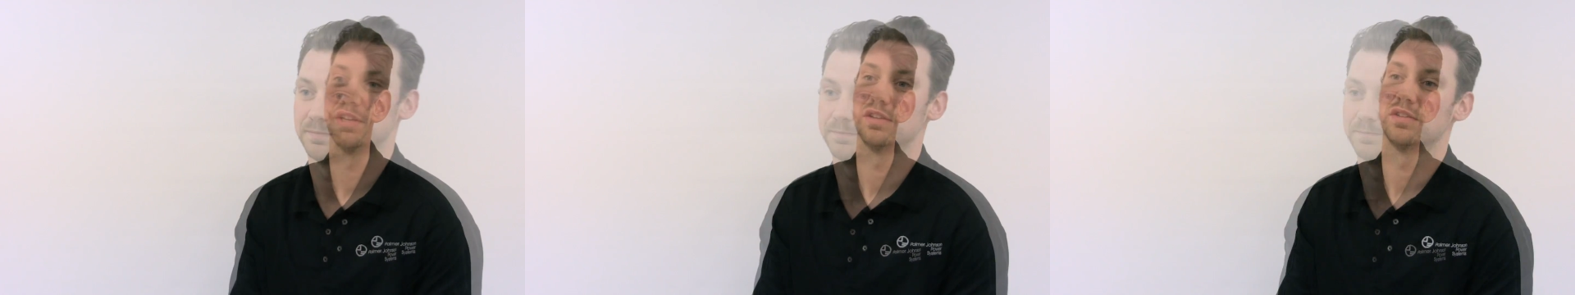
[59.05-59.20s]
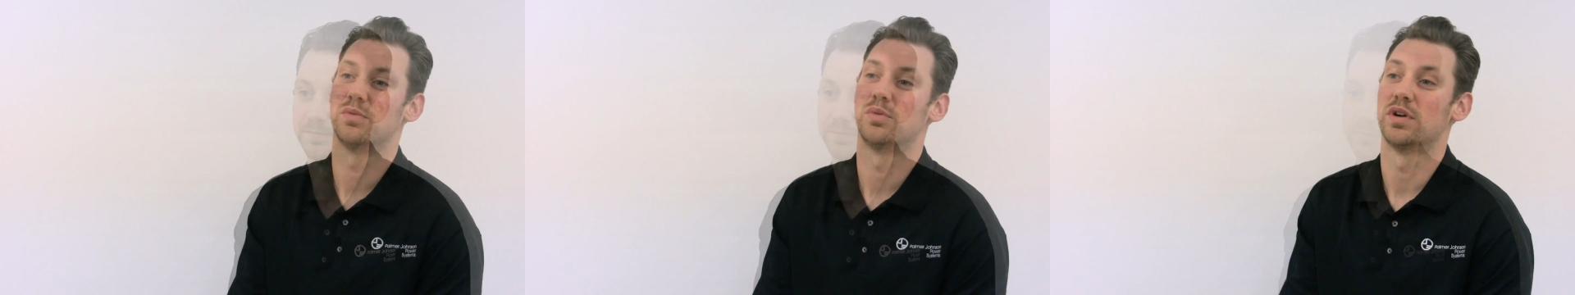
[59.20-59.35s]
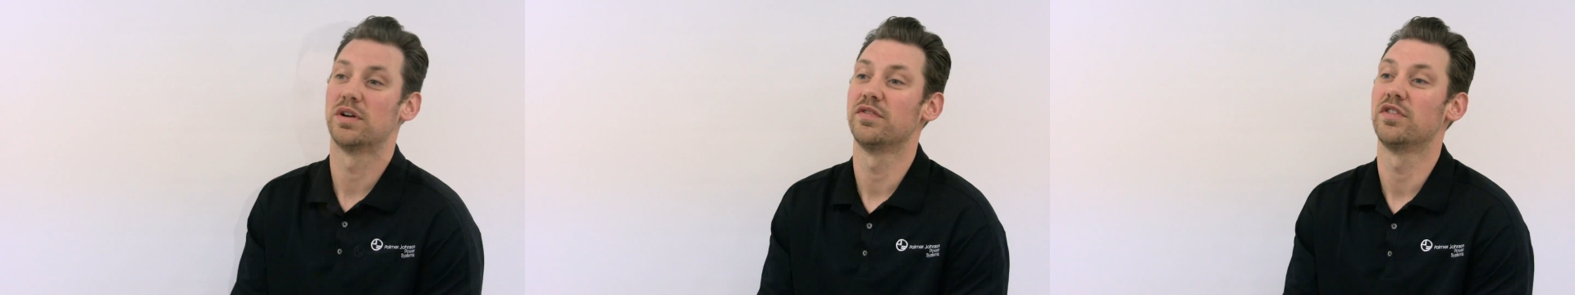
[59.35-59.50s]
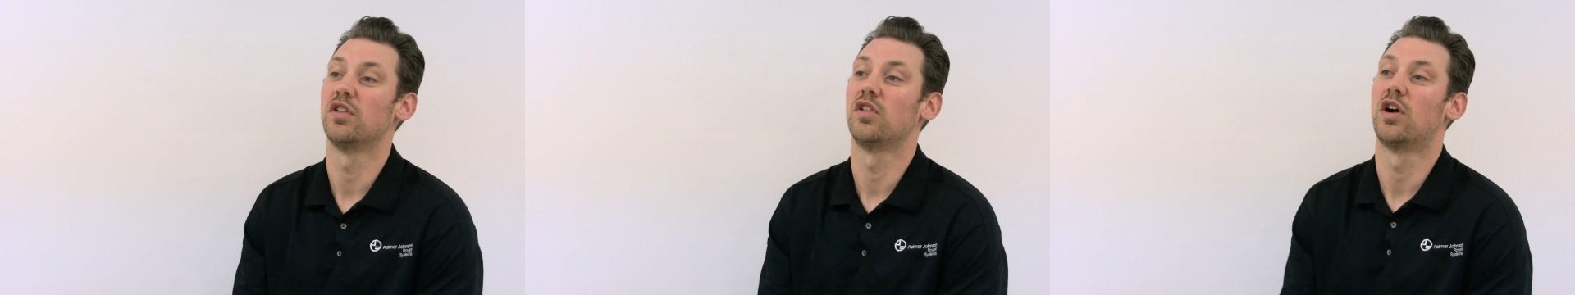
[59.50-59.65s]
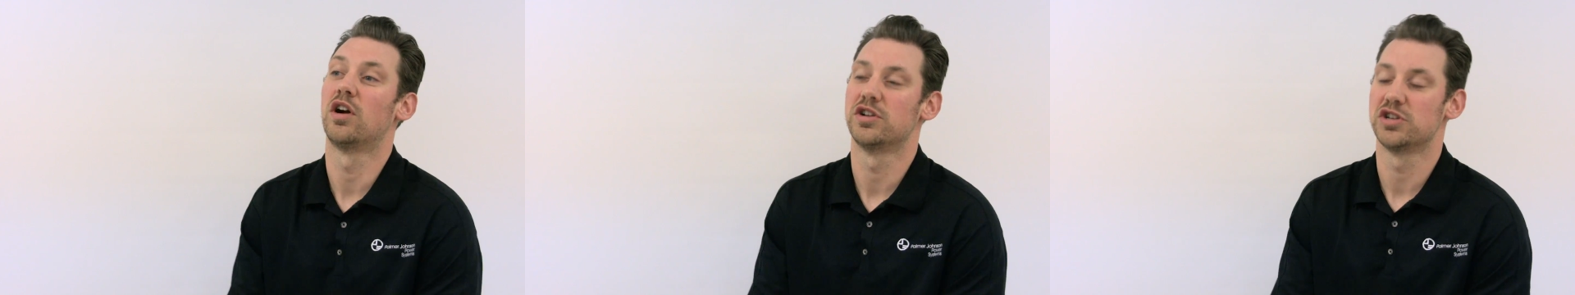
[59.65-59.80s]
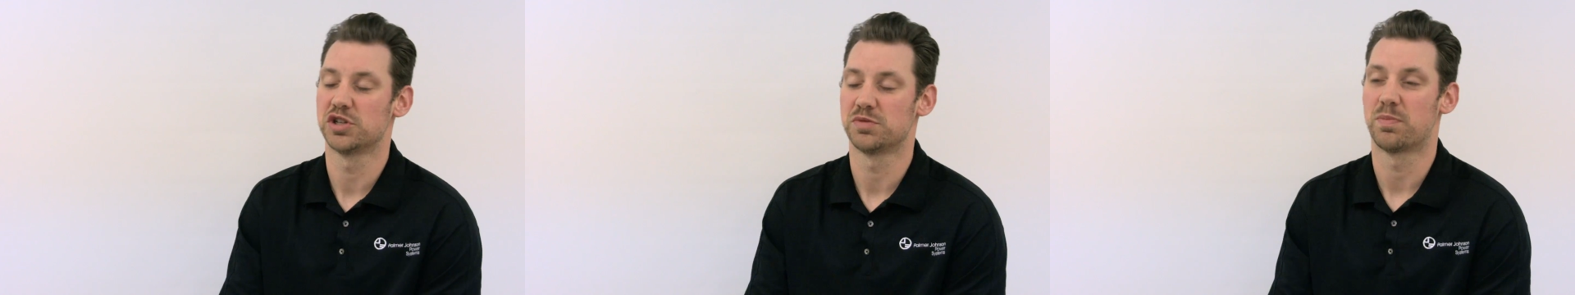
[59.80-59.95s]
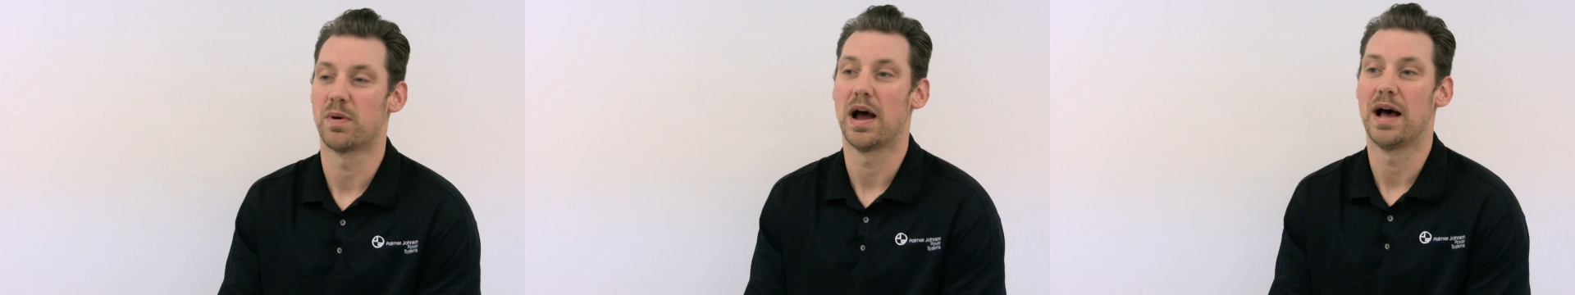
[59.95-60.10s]
One of the
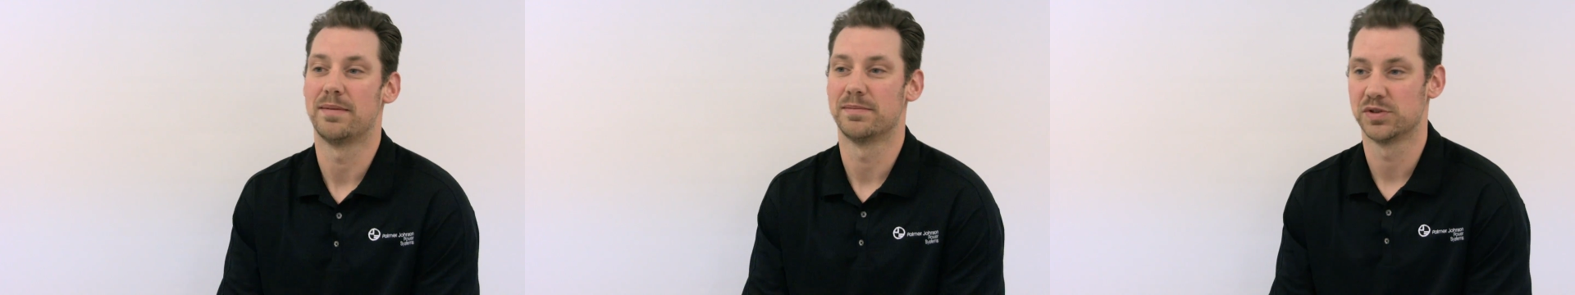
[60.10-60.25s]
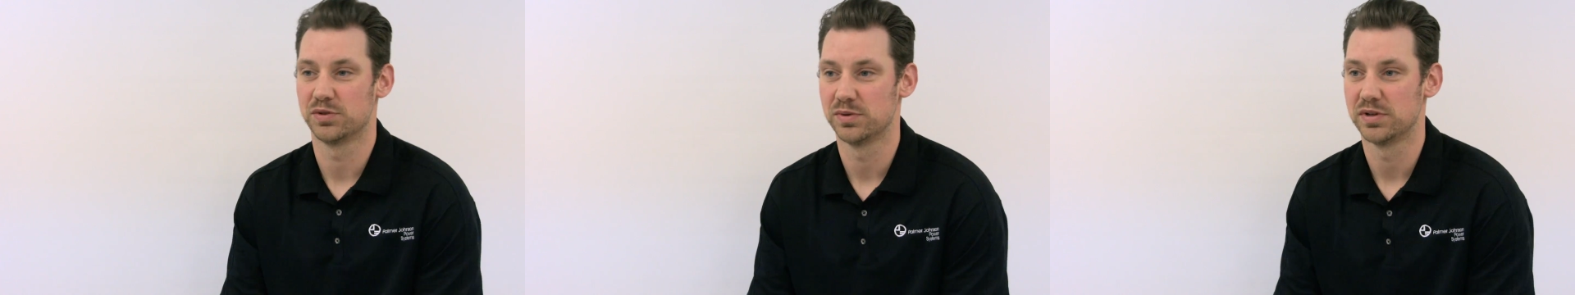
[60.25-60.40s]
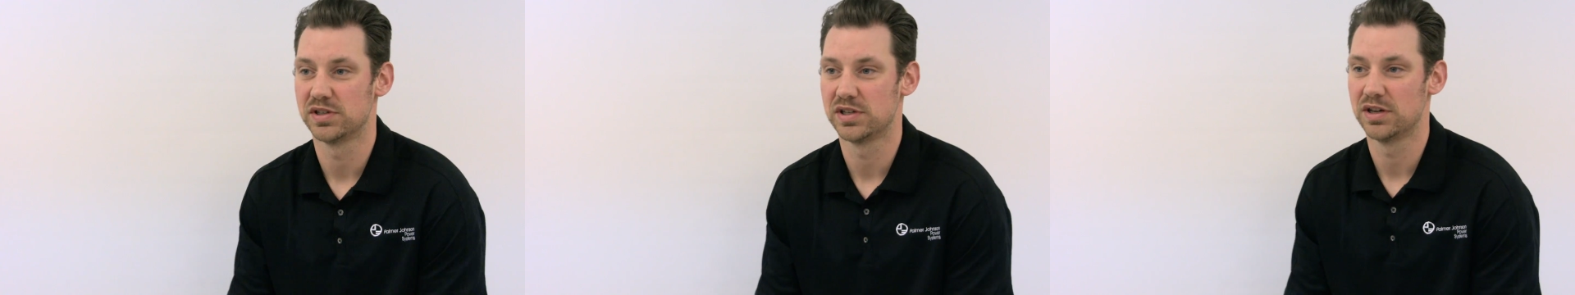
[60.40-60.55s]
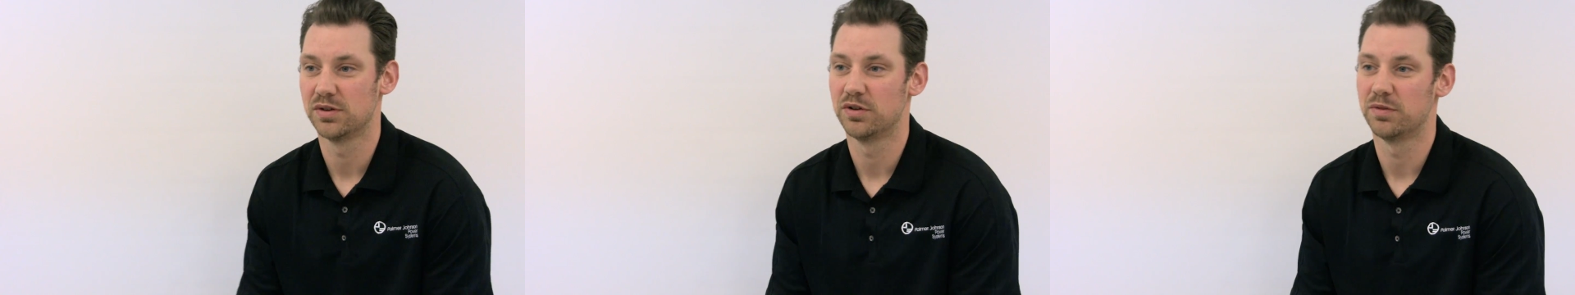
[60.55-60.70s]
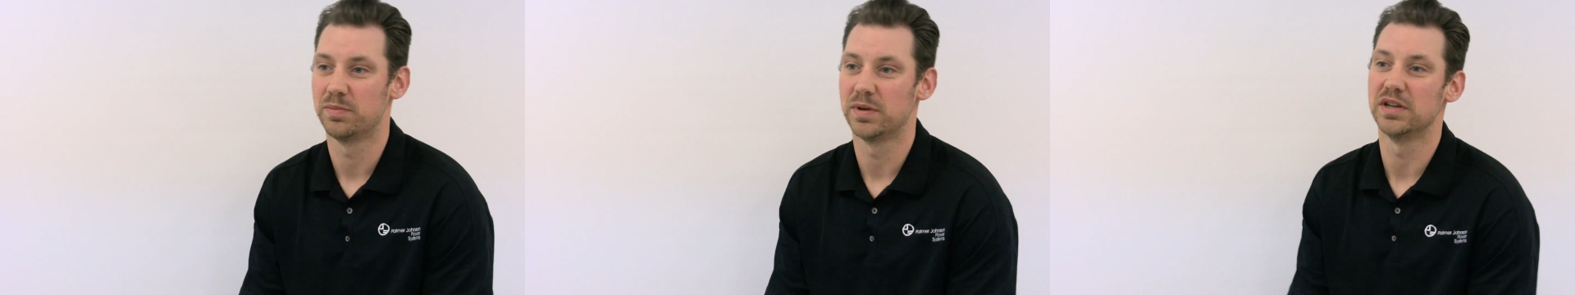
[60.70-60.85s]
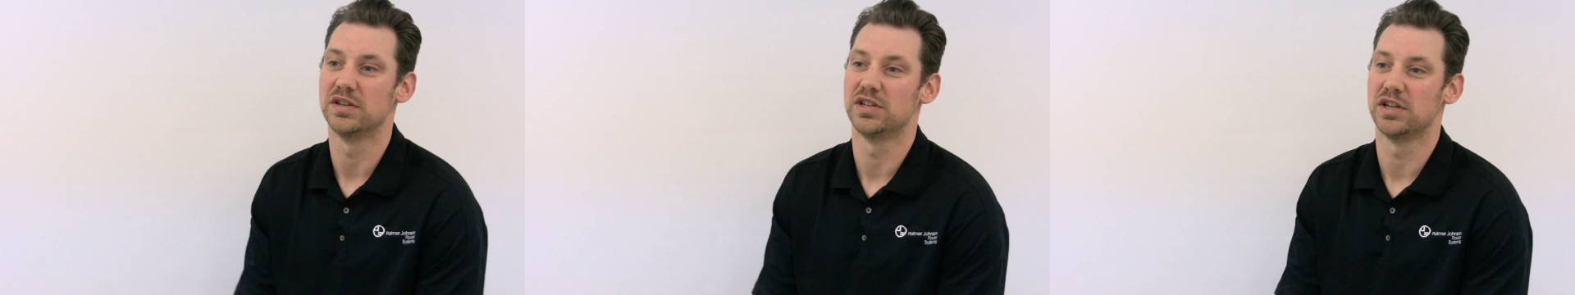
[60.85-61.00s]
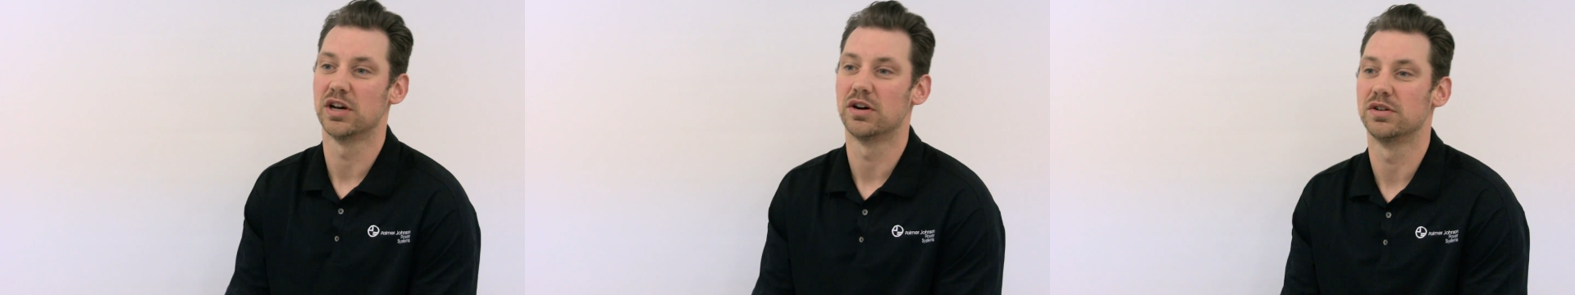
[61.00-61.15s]
largest problems we see with
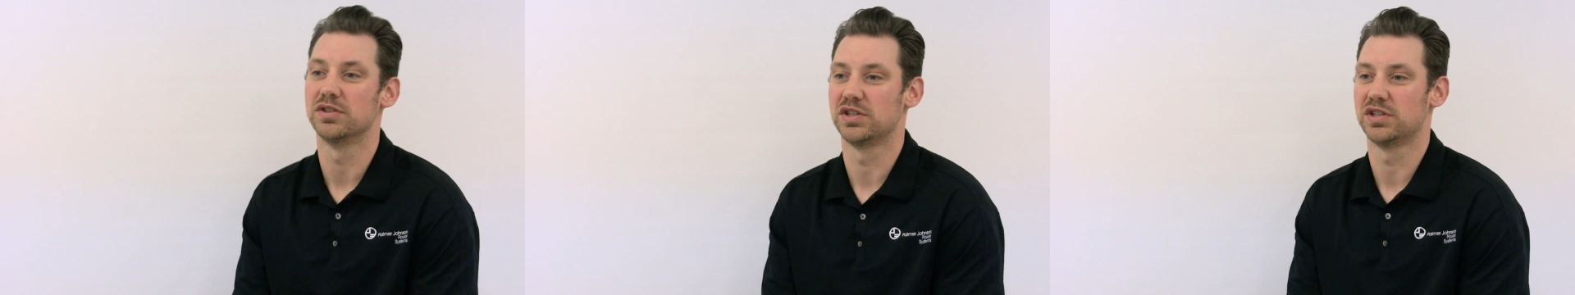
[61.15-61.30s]
PTOs